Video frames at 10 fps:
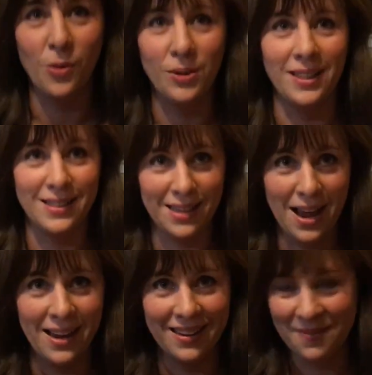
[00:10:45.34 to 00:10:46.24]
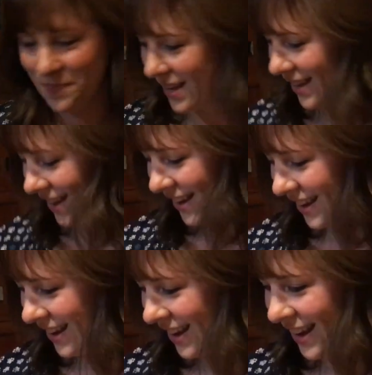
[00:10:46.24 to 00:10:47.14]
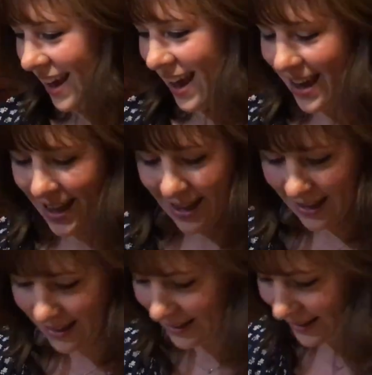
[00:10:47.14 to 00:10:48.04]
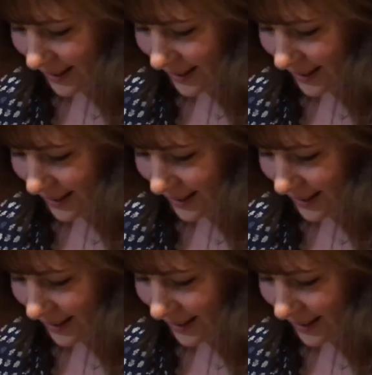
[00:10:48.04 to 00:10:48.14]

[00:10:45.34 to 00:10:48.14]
Old Lang Syne. And